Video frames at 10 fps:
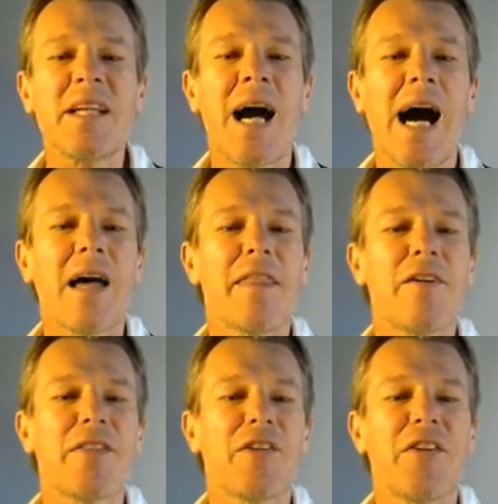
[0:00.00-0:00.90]
either
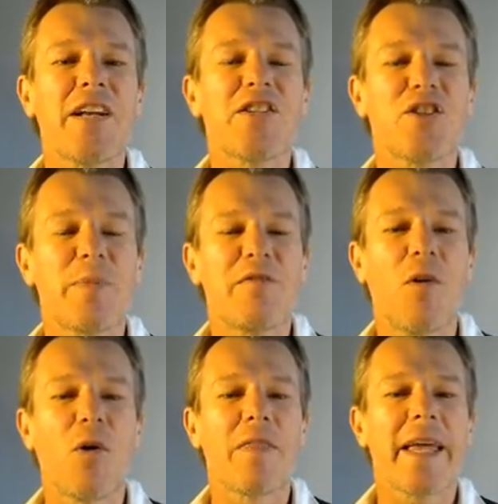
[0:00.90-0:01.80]
in the sentence
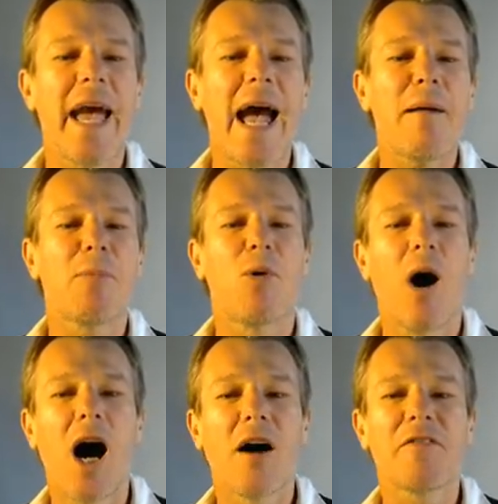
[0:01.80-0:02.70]
before the gap or
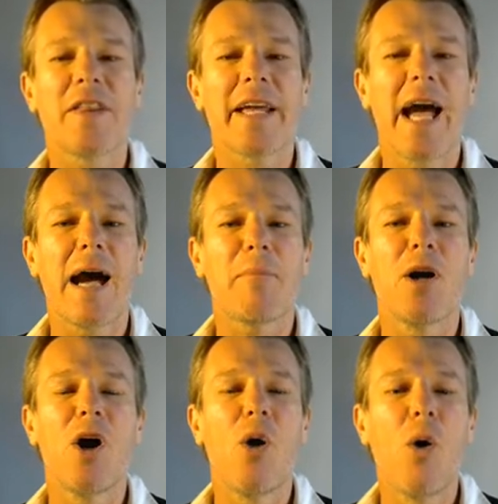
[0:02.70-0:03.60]
after the gap,
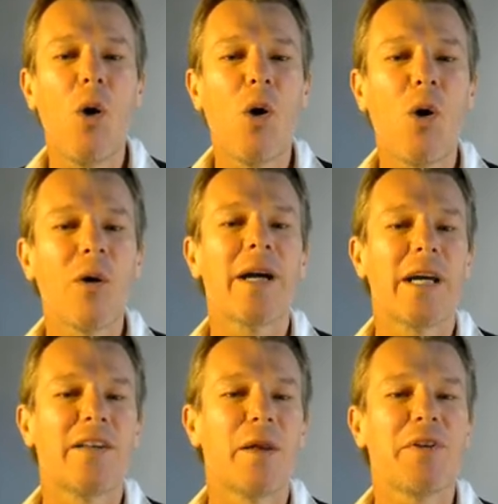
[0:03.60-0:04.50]
or
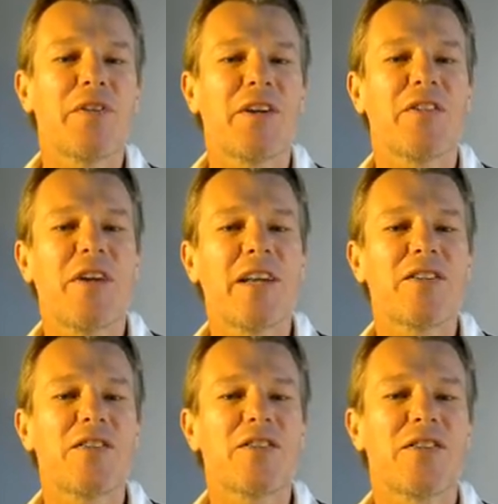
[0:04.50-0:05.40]
in the missing
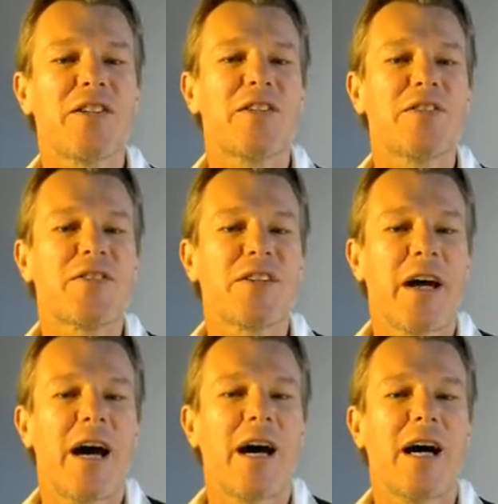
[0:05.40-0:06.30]
sentences
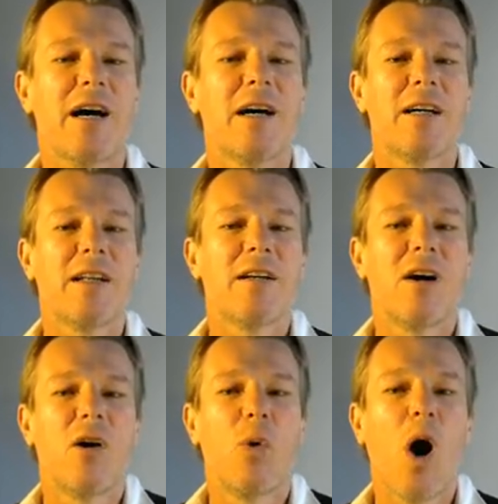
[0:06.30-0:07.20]

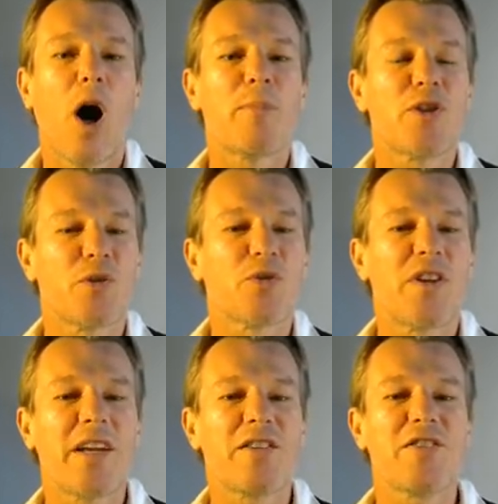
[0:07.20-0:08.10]
or optional
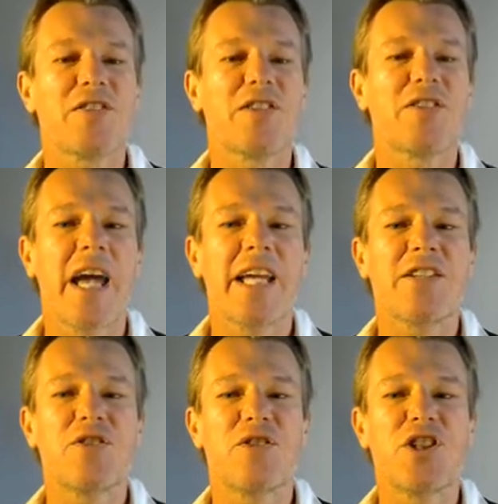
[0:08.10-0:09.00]
sentences A
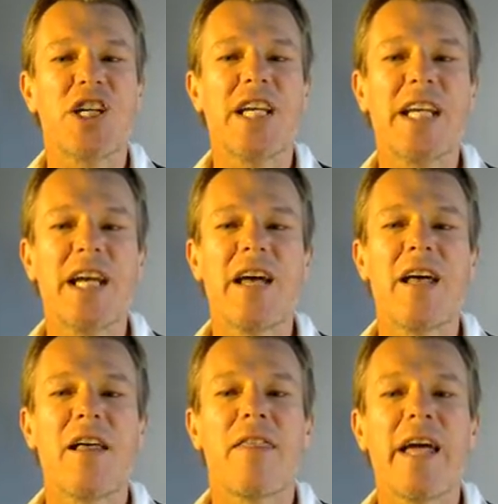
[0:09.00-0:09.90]
to G,
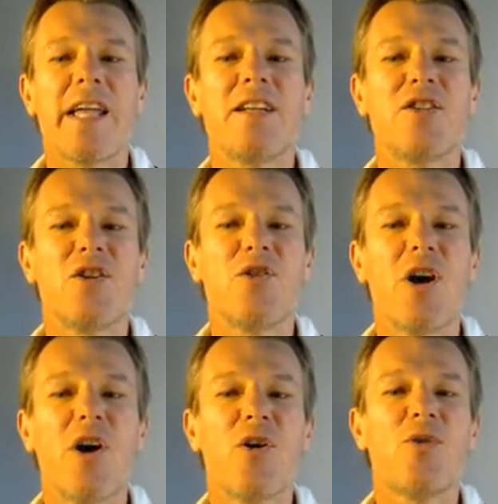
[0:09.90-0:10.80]
then you
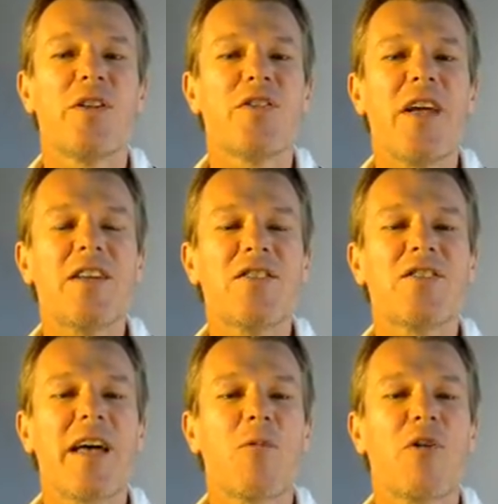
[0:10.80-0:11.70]
know the
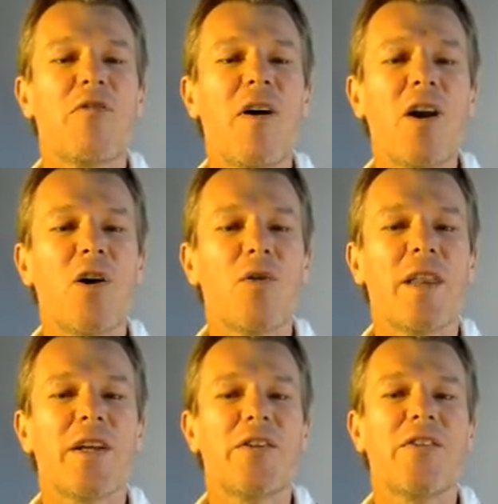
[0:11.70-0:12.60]
sentence that will follow
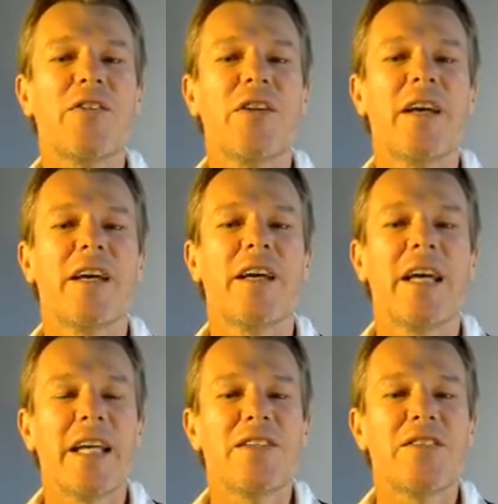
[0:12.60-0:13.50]
this
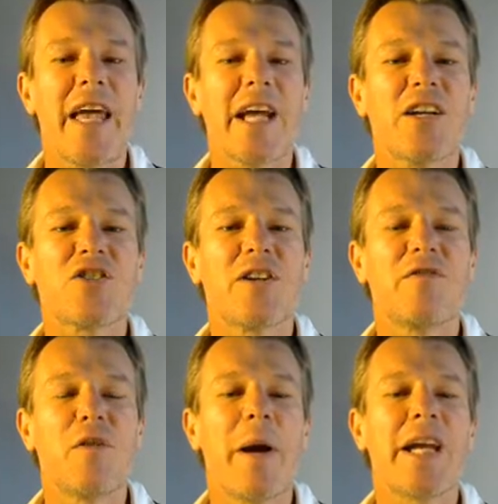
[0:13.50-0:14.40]
is extra
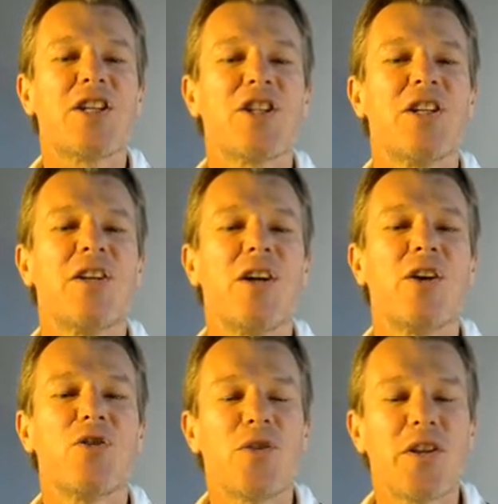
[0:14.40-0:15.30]
information
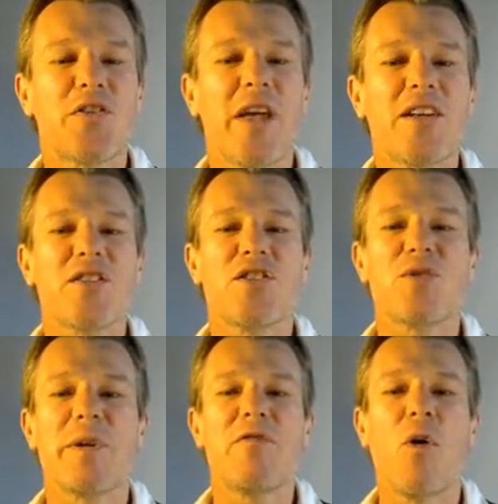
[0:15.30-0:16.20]
to the sentence
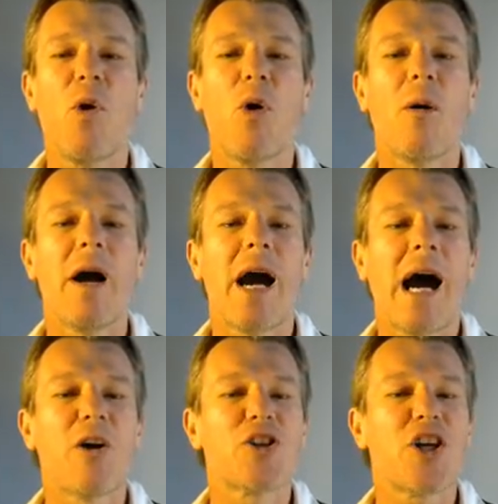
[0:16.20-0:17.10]
before.
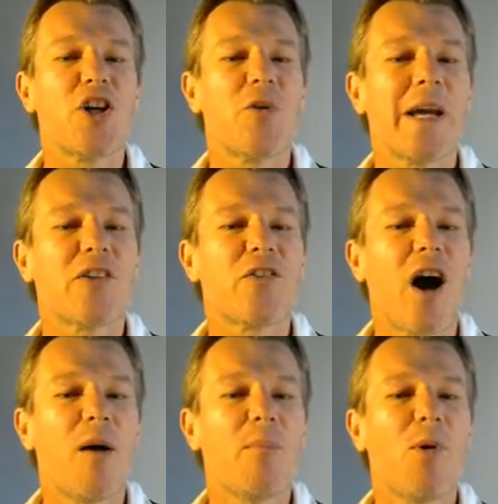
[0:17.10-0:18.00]
I'll show you an
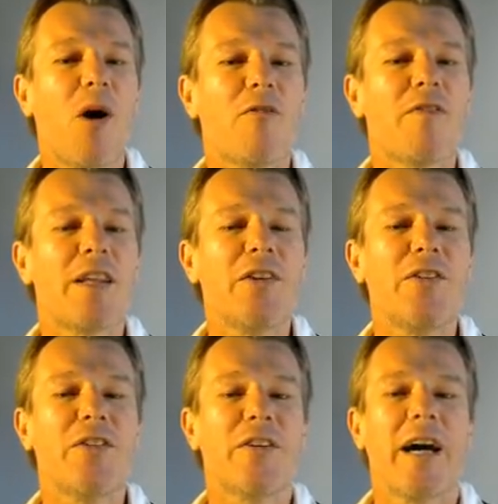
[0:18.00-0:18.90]
example of
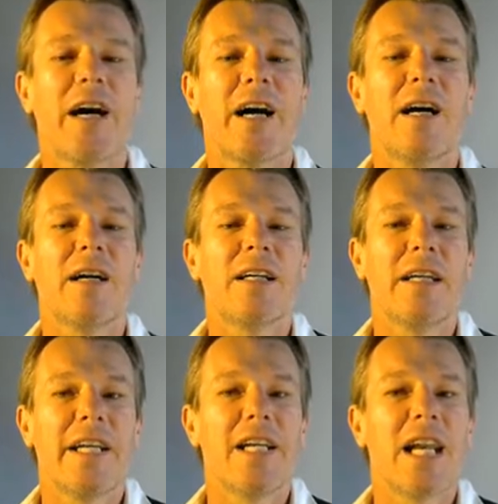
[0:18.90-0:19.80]
this
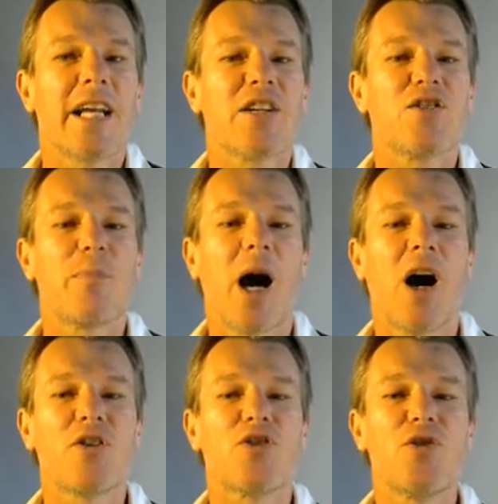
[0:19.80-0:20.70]
in Linkers
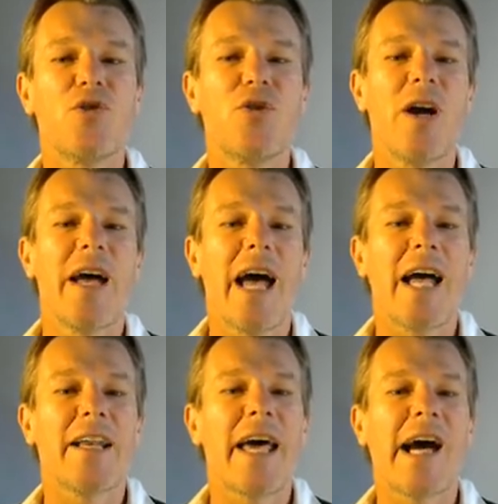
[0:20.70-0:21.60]
Part 2
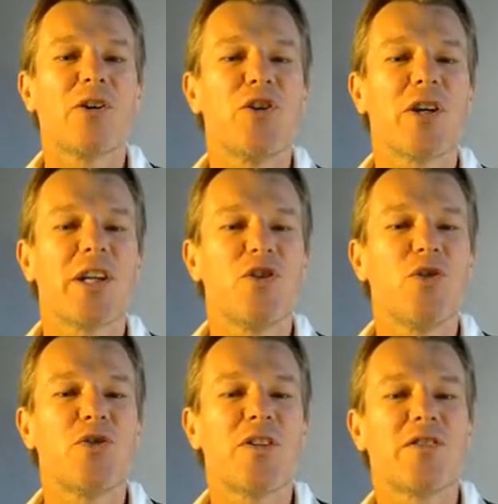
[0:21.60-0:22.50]
and how you can
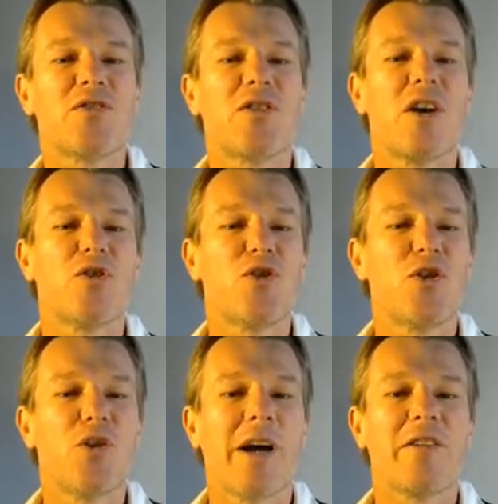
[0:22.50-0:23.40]
use this to
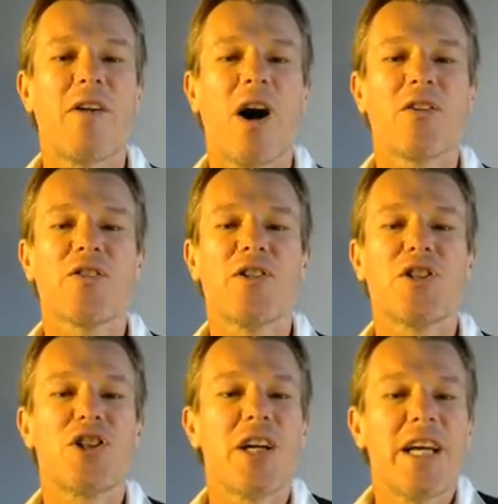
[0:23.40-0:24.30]
your
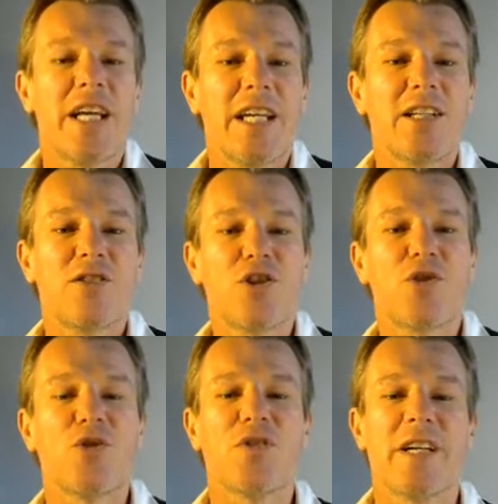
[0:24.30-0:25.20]
advantage in
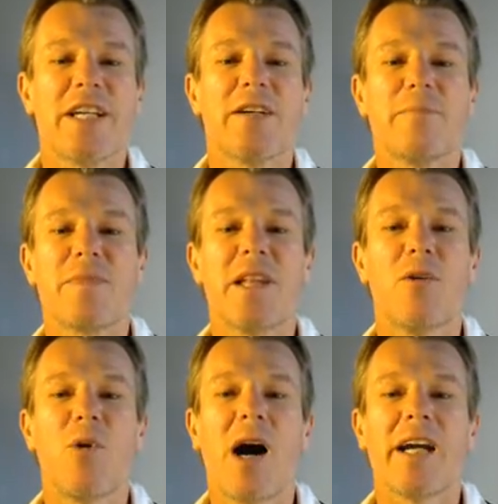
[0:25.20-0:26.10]
choosing the
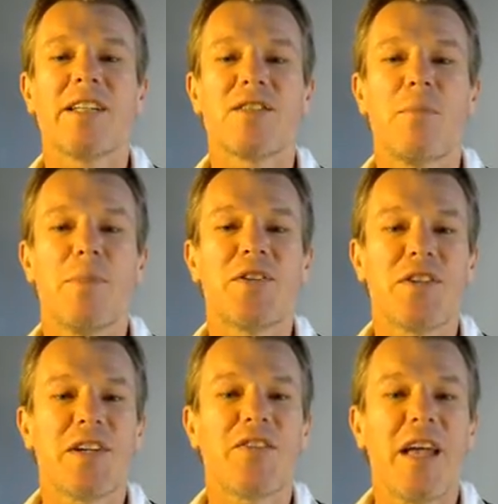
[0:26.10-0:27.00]
right
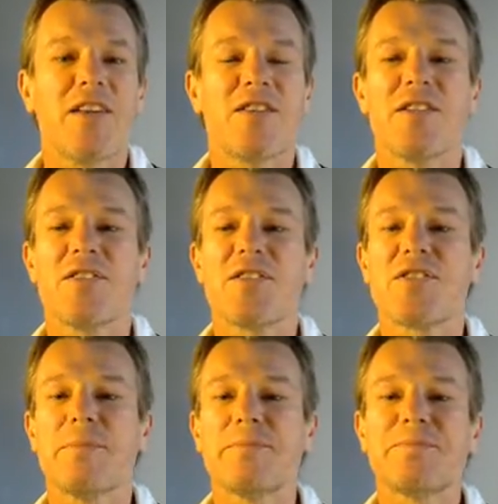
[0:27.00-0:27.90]
missing sentence.